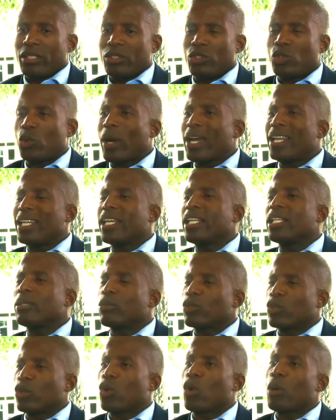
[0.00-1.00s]
do I let
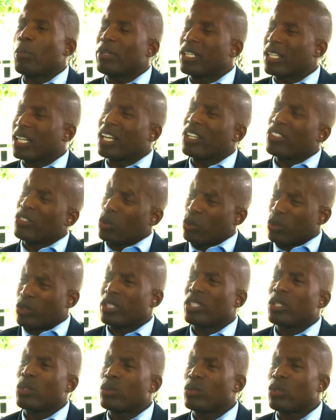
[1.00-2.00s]
him grow up in a country with
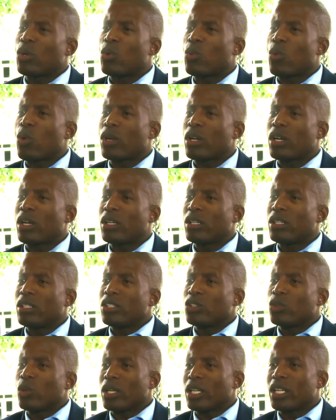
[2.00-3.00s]
still no water?
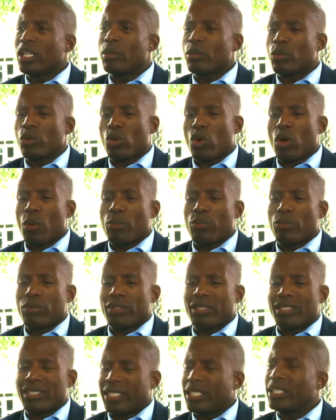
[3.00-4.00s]
Do I let him grow up
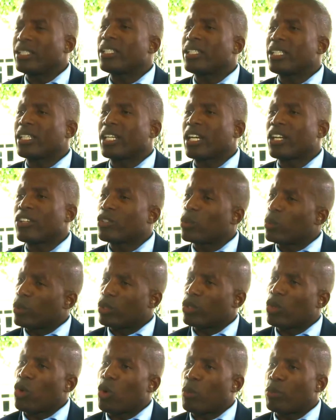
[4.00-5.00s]
still in a country
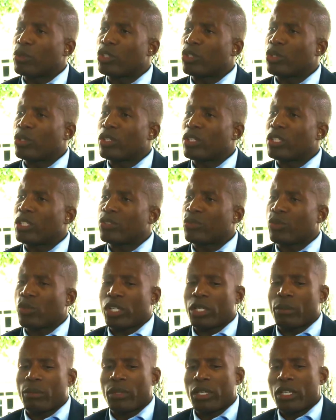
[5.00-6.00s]
with no opportunities for
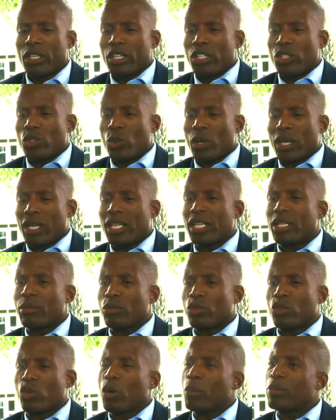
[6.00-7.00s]
him? Do I let
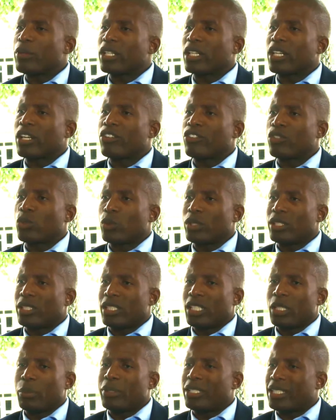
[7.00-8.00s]
him grow up in a country with
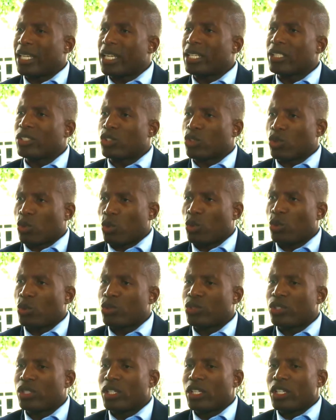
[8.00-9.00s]
dilapidating
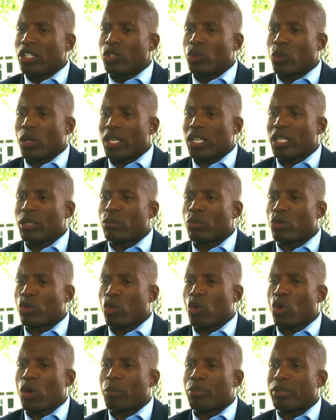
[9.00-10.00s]
schools? Do I let him
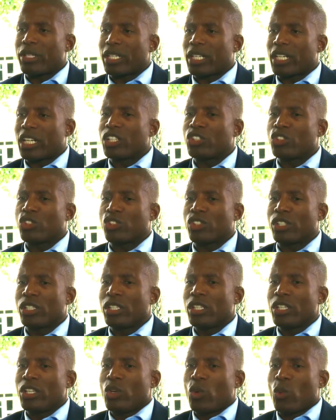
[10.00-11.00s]
grow up in a country
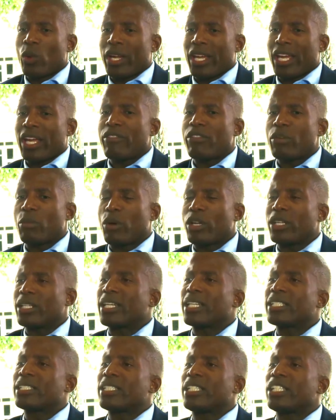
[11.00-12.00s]
where everybody
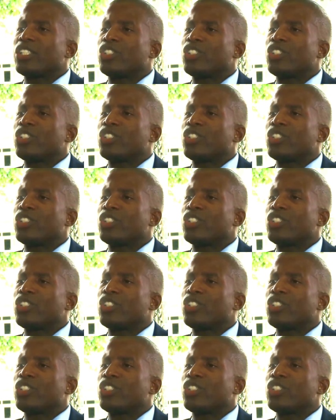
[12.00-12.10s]
gets an